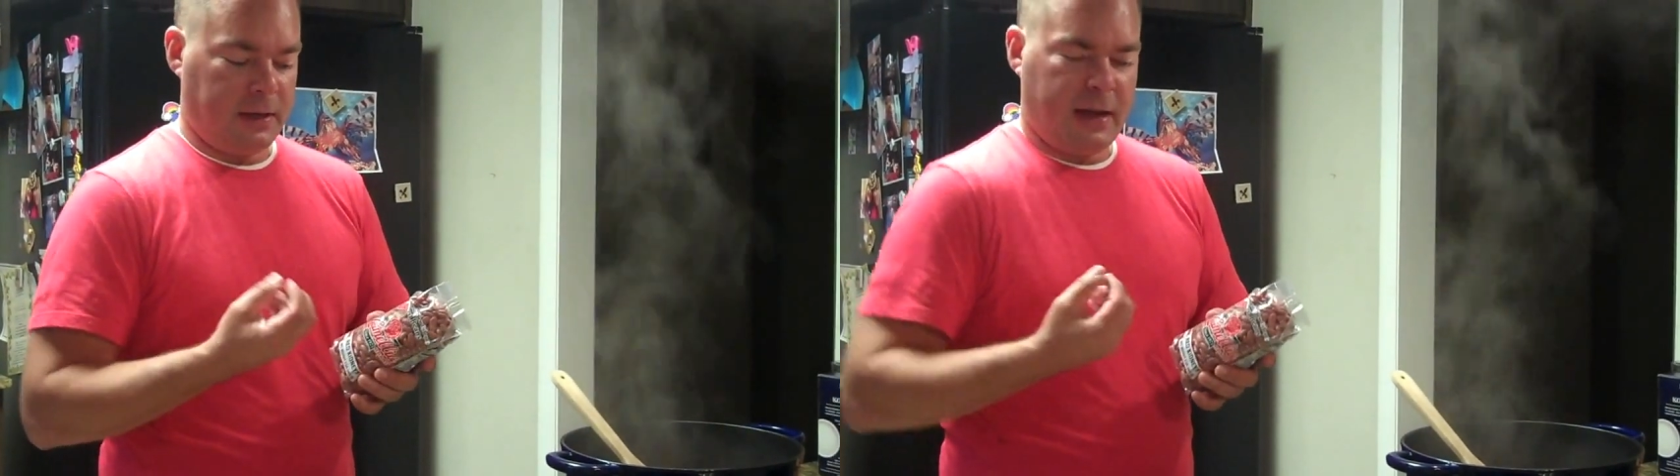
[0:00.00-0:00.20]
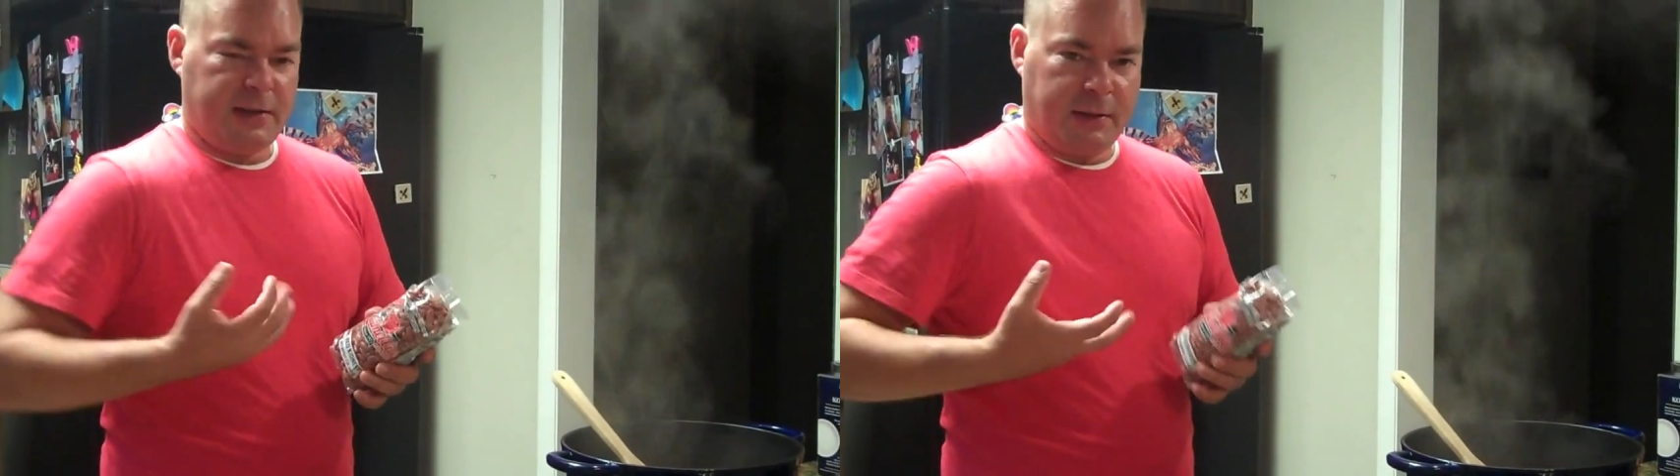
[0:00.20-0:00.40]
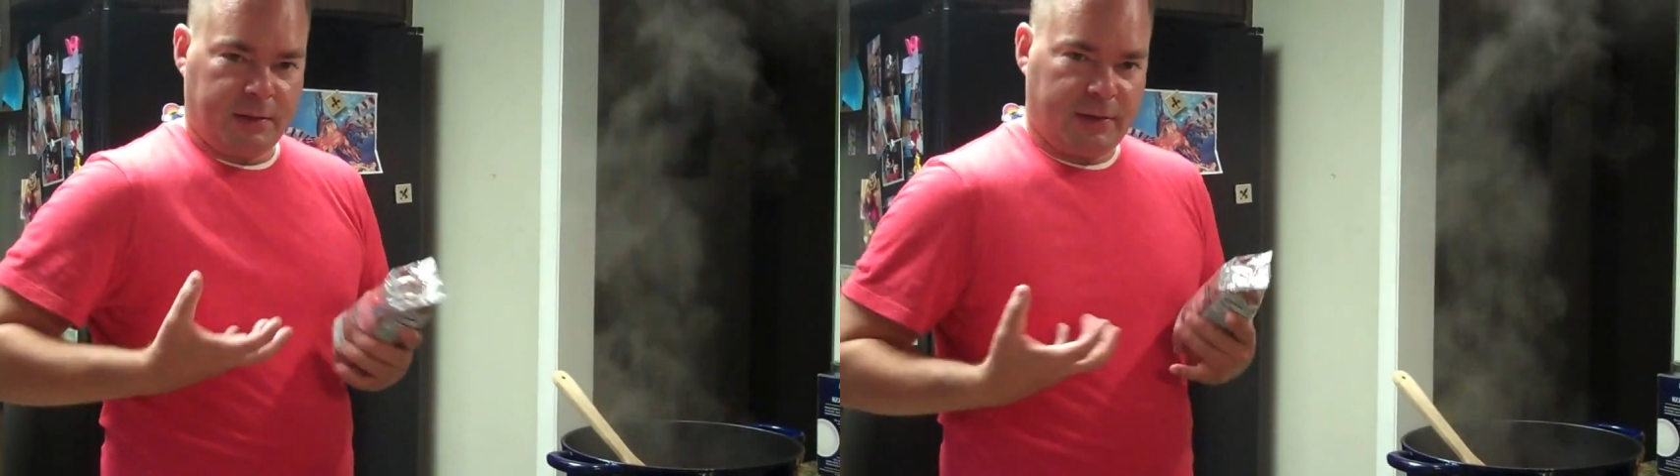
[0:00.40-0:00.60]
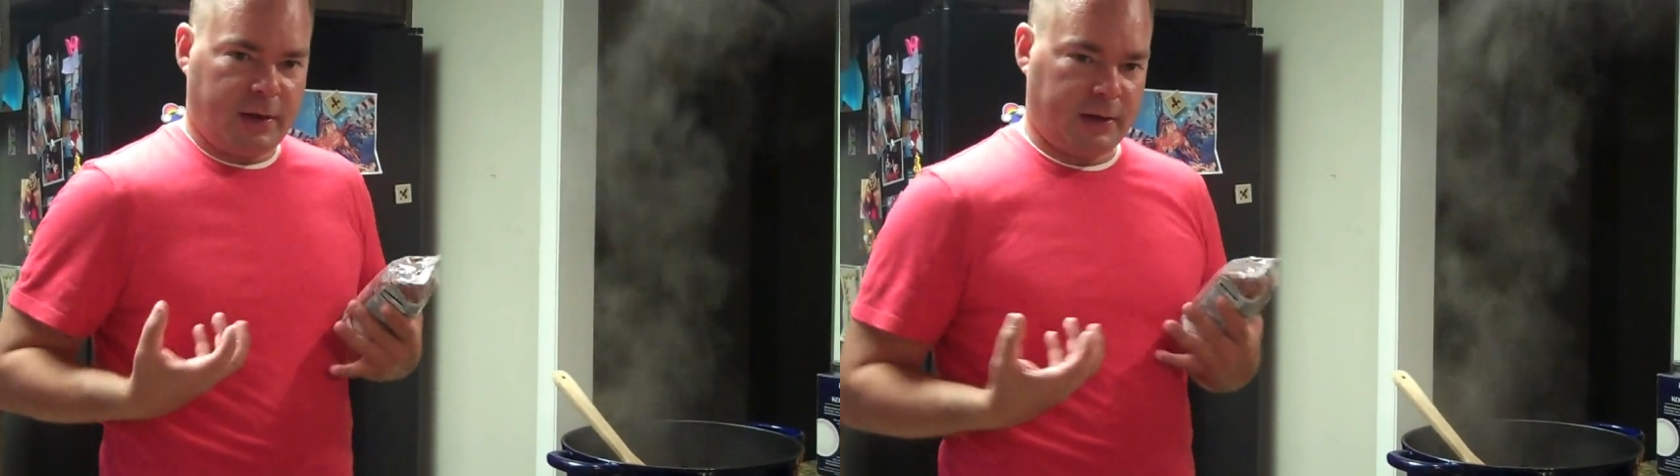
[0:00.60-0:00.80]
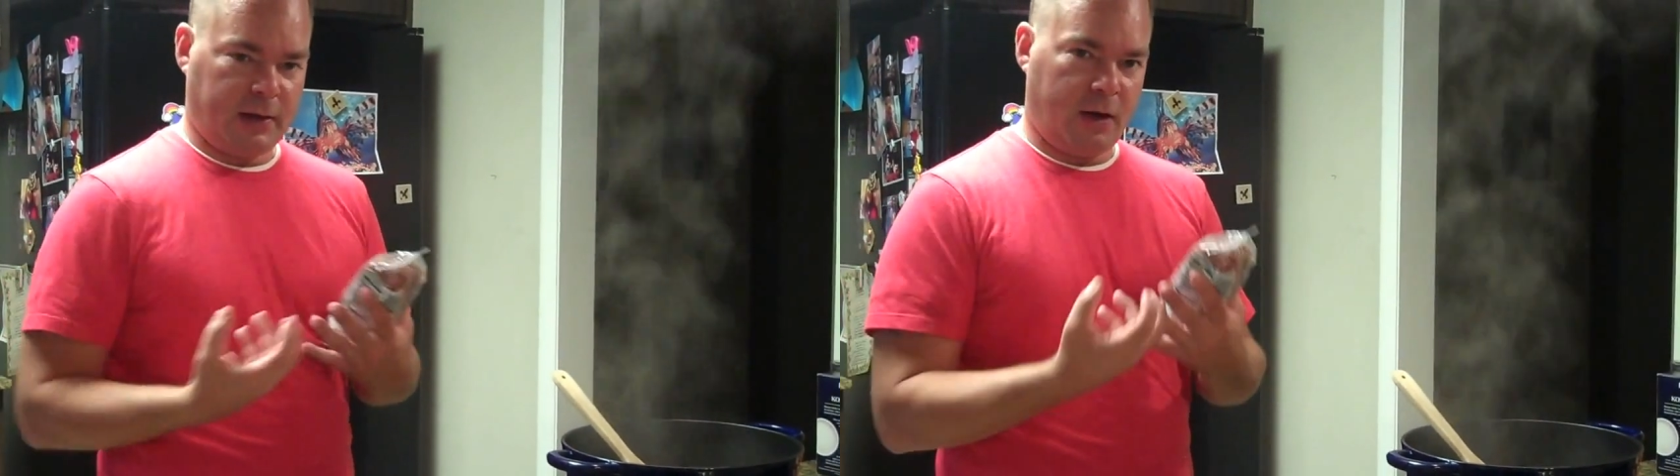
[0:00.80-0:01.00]
nice and
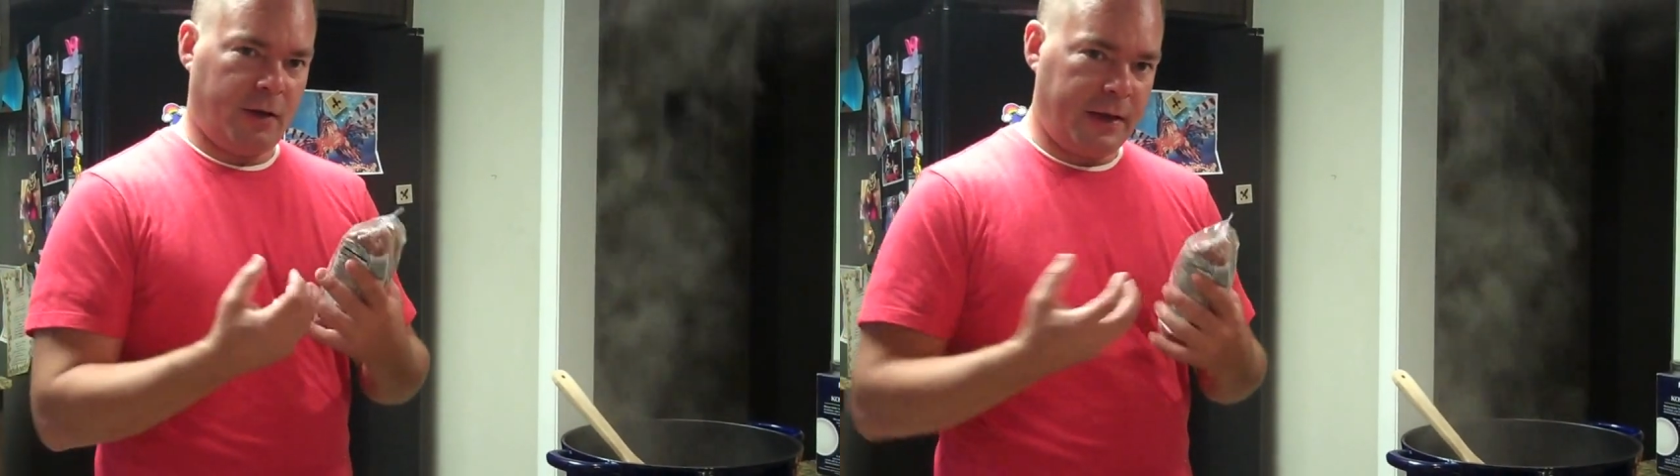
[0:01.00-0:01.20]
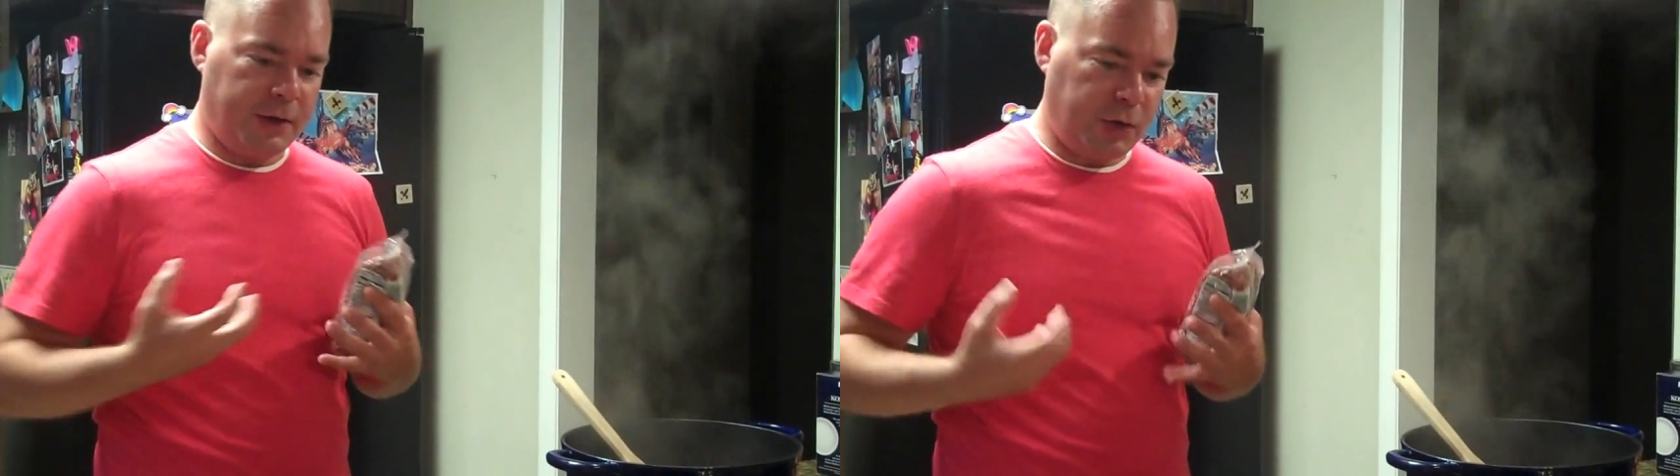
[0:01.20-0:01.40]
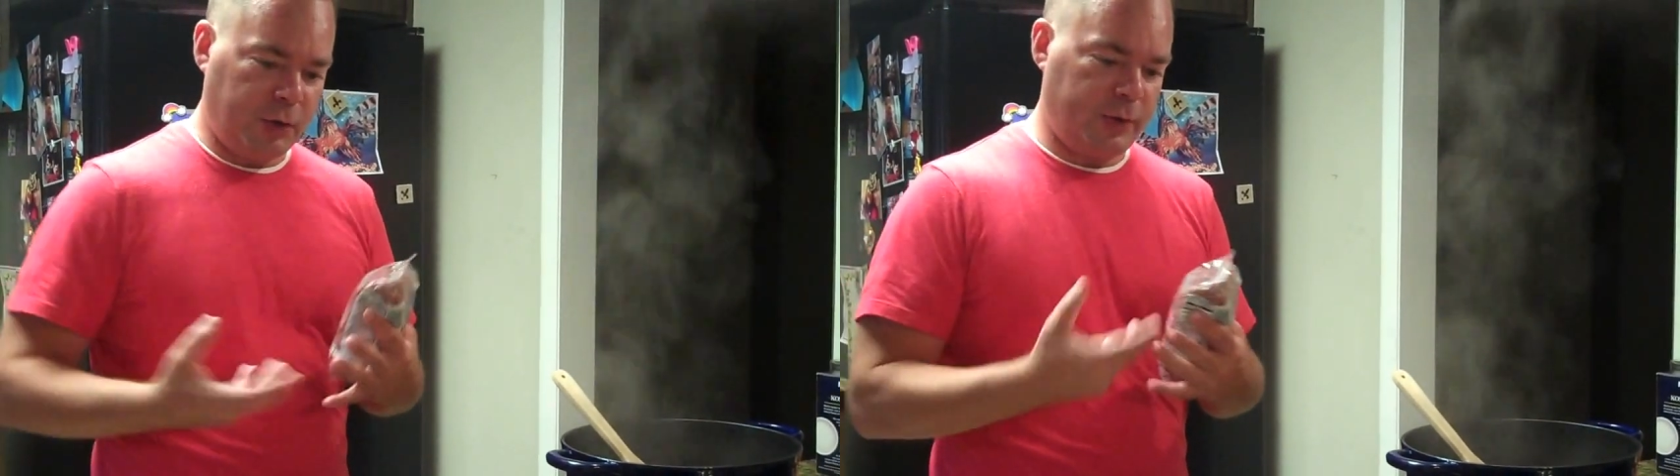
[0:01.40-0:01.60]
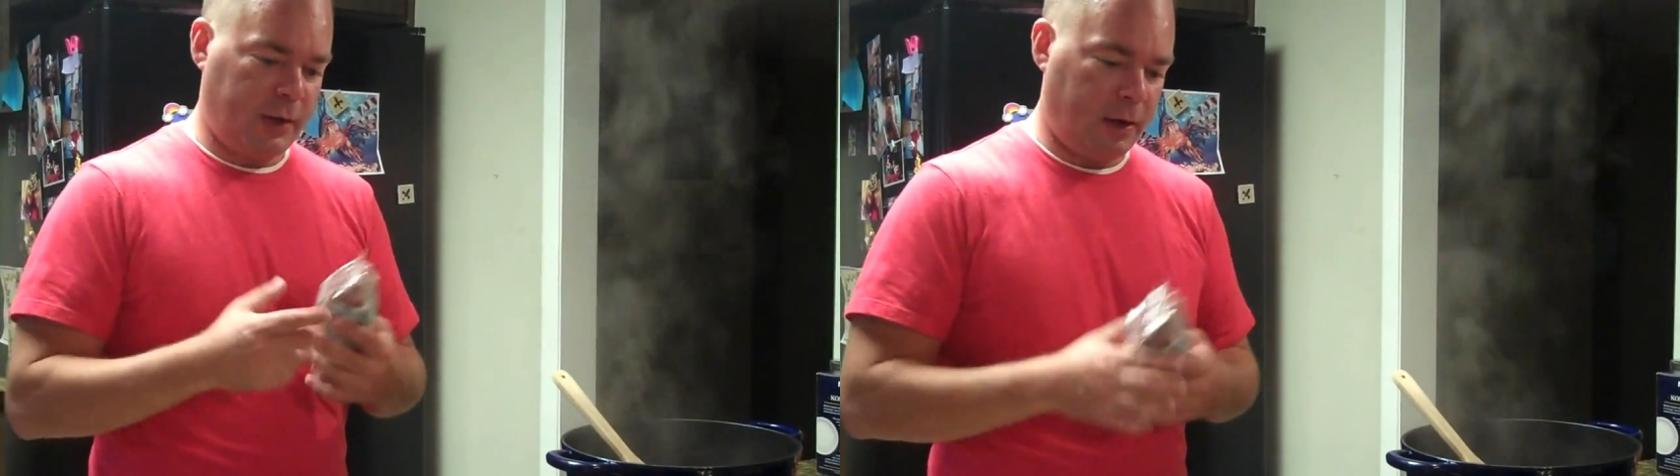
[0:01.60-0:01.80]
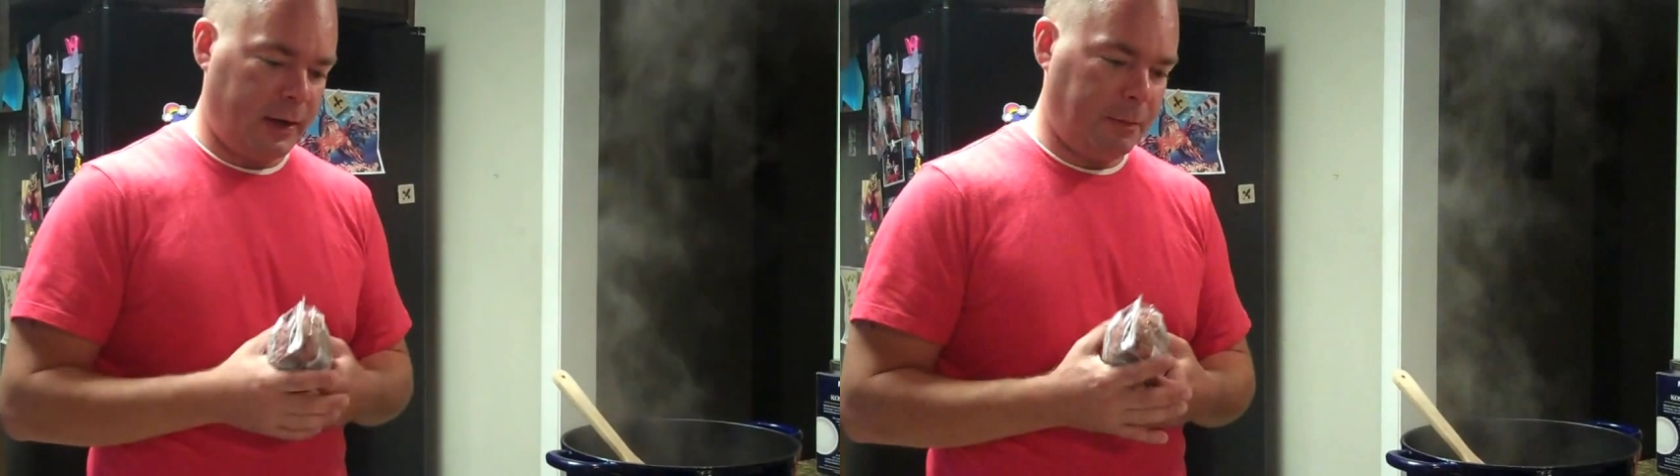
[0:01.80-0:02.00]
suck in all that
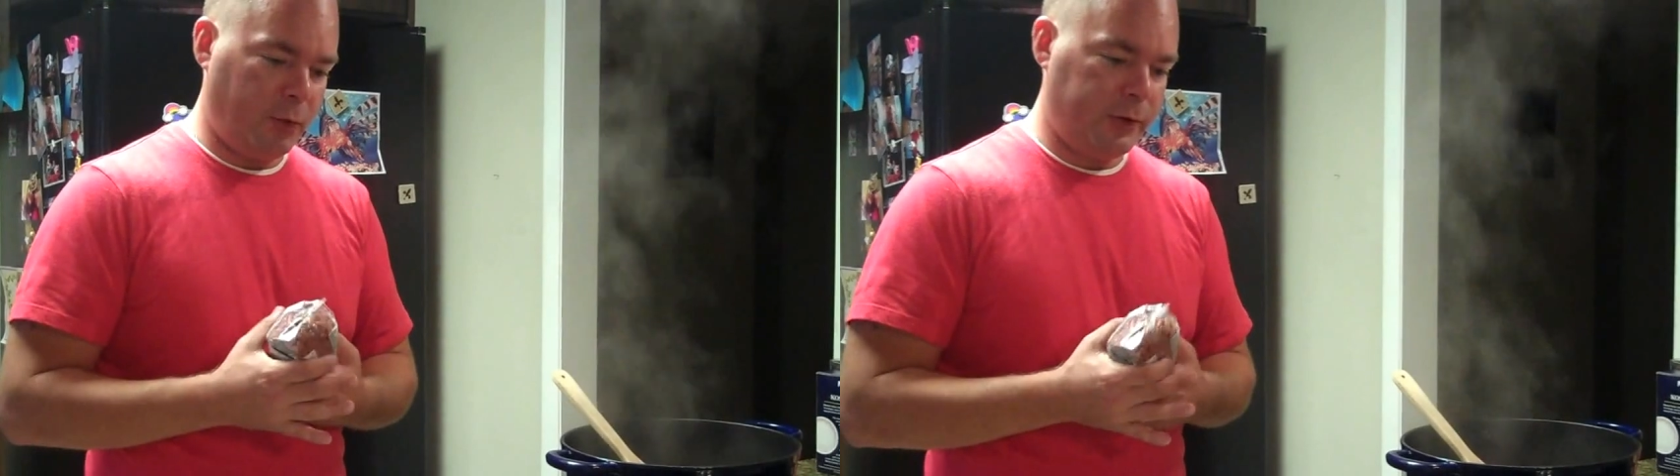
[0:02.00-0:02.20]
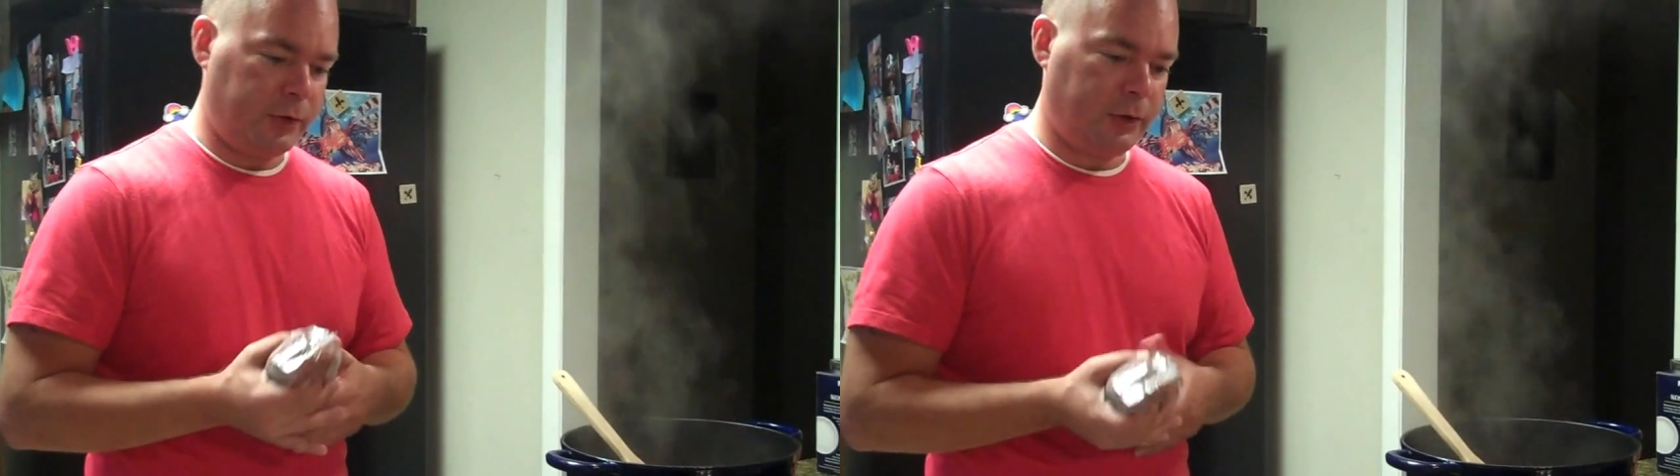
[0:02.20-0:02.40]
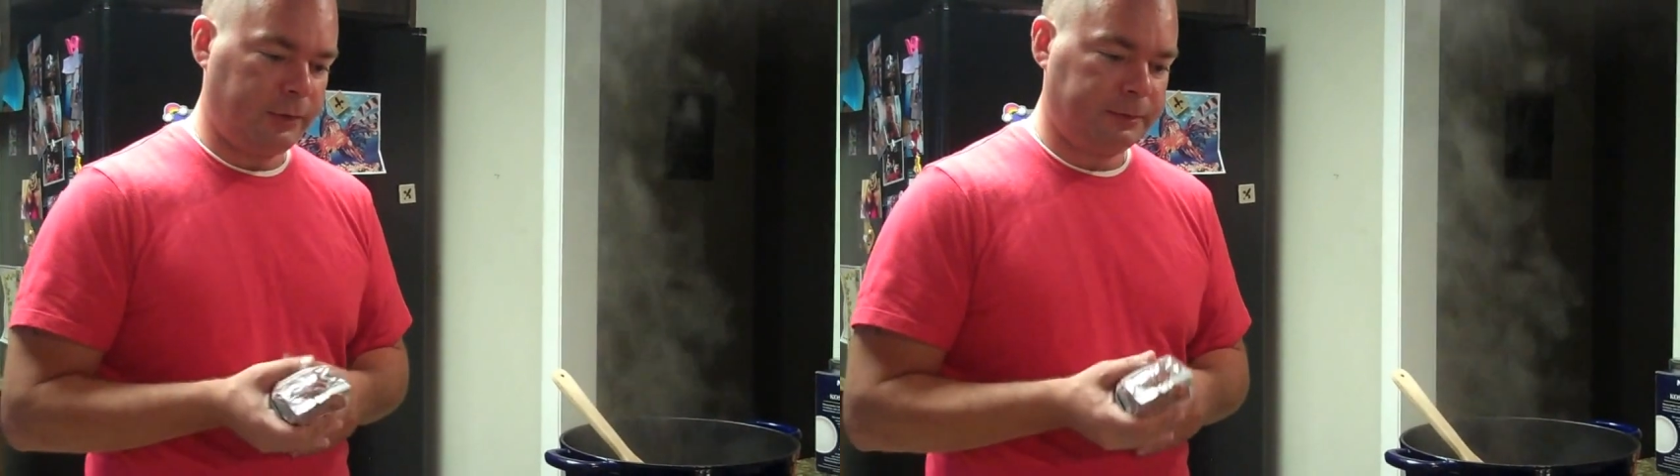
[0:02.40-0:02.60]
juice and all that moisture.